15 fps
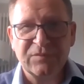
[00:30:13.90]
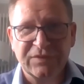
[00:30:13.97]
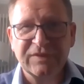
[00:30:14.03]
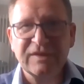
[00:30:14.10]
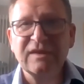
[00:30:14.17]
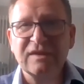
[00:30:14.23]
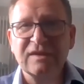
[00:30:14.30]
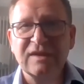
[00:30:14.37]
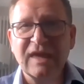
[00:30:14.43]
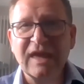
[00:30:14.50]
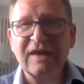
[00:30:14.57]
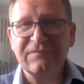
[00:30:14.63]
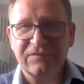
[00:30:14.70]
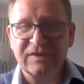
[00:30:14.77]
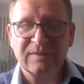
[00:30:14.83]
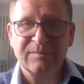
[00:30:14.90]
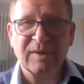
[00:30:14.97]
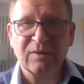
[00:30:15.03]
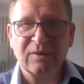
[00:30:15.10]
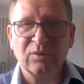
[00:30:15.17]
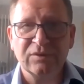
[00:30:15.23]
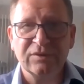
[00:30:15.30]
think carefully
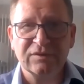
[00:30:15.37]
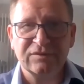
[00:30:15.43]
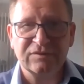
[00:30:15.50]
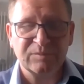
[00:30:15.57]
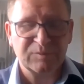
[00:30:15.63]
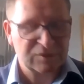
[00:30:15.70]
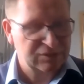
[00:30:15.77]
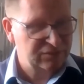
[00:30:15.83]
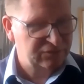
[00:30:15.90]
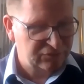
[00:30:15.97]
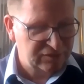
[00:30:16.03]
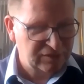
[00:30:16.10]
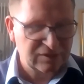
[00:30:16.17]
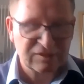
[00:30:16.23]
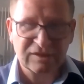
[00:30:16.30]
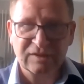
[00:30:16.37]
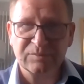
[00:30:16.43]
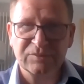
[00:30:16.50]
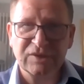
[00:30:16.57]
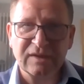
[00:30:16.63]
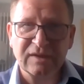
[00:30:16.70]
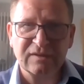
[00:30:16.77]
about what your strategic
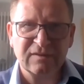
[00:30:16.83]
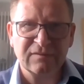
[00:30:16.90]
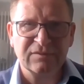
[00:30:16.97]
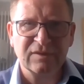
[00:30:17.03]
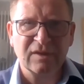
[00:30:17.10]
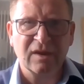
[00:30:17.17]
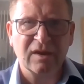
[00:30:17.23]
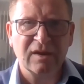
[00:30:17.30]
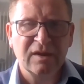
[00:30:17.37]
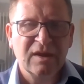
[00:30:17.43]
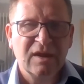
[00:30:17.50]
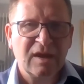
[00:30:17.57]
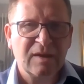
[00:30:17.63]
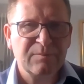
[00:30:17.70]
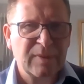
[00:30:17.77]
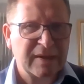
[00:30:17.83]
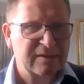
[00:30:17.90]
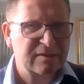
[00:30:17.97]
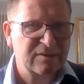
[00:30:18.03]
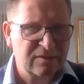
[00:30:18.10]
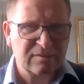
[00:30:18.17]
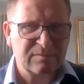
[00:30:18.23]
objectives are. And back
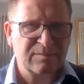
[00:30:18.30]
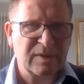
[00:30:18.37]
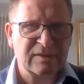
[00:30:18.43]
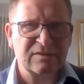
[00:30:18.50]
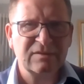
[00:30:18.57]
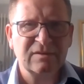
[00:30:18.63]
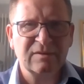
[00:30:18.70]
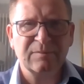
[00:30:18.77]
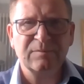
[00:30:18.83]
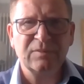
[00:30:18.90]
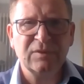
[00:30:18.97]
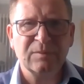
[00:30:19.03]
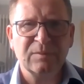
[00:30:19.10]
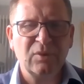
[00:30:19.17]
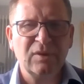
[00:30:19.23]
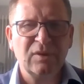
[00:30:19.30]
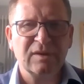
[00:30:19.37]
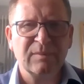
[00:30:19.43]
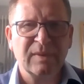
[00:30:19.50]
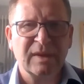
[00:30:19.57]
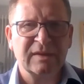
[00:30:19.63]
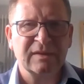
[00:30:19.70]
to your point,
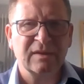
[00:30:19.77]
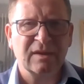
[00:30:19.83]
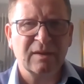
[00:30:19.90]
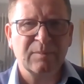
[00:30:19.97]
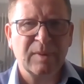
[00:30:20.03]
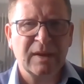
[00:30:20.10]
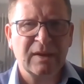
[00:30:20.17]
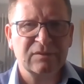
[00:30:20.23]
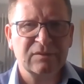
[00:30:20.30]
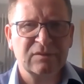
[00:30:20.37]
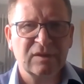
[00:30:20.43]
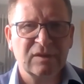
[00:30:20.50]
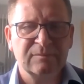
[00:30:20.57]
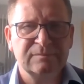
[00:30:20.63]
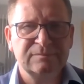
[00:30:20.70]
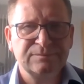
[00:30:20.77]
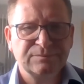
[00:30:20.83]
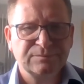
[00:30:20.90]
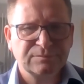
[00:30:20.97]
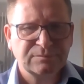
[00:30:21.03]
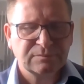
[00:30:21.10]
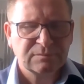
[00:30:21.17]
Amanda, about
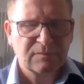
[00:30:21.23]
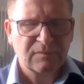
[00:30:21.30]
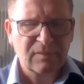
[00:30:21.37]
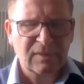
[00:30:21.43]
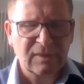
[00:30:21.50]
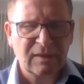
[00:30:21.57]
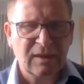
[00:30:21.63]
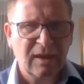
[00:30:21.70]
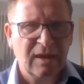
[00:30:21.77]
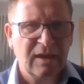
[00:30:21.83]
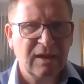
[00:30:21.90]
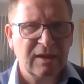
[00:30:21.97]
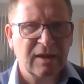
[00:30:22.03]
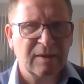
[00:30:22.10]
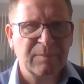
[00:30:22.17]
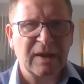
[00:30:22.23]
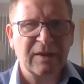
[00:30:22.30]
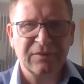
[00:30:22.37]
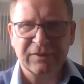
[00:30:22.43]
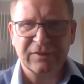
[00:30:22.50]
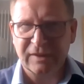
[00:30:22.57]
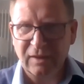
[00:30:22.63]

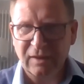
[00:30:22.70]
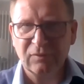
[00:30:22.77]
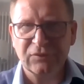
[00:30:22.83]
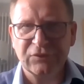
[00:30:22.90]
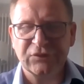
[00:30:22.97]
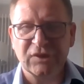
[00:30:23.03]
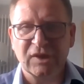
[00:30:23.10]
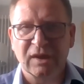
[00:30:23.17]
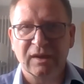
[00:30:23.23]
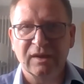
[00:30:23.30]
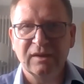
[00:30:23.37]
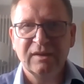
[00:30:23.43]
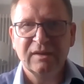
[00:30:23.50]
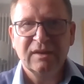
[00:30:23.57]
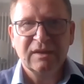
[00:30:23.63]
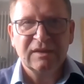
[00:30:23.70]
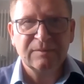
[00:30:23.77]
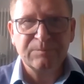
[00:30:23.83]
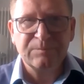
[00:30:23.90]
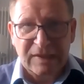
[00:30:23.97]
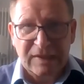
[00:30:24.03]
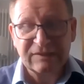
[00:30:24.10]
the culture. The
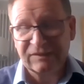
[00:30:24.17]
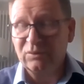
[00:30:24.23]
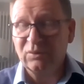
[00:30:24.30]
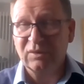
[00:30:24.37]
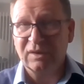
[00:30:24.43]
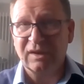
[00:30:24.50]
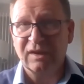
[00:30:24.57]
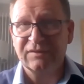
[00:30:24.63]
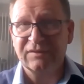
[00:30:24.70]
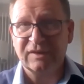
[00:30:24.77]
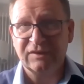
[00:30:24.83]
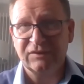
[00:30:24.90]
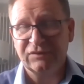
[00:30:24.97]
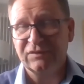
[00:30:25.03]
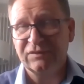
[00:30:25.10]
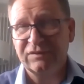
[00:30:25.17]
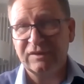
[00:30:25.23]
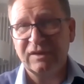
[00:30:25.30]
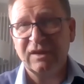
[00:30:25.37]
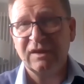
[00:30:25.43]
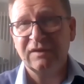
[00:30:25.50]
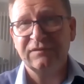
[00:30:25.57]
best organisations
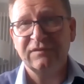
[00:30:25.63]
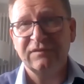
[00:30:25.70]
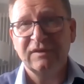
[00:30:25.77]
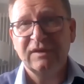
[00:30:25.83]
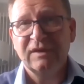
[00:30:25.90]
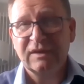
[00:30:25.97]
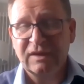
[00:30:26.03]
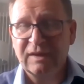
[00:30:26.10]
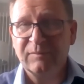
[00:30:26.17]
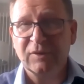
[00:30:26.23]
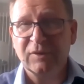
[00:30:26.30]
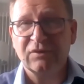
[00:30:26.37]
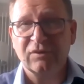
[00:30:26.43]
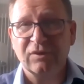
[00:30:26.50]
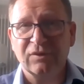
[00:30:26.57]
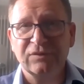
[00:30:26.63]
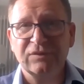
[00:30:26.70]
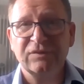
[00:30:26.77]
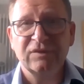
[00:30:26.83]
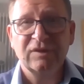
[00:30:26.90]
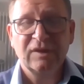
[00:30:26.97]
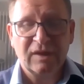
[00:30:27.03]
that I've come
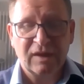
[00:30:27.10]
across,